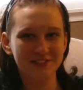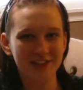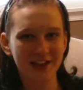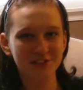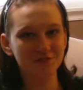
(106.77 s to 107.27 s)
the
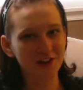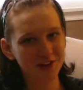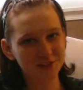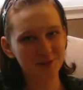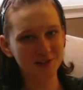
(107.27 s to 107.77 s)
stage a
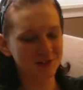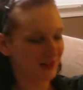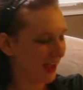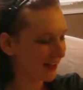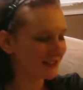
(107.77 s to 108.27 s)
very special
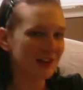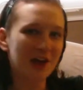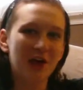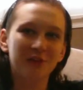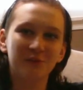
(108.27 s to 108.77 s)

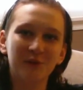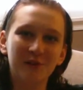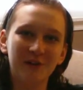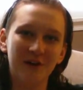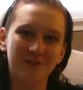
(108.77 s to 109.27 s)
guest, the
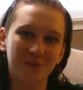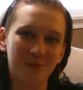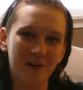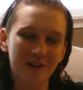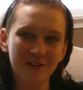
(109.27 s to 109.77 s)
ruler of the
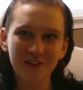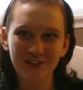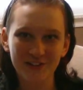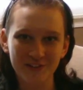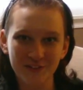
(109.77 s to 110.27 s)
world,
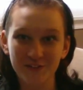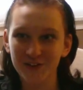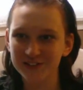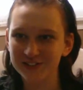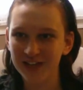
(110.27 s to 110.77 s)
the
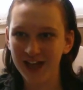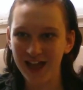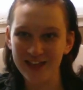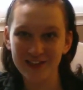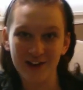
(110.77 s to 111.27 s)
universe,
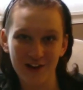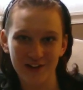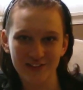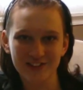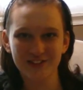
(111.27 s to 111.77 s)
and the
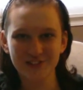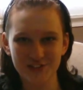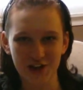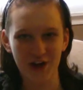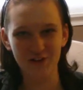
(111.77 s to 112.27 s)

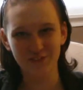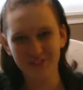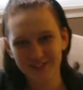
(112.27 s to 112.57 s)
earth, Joe.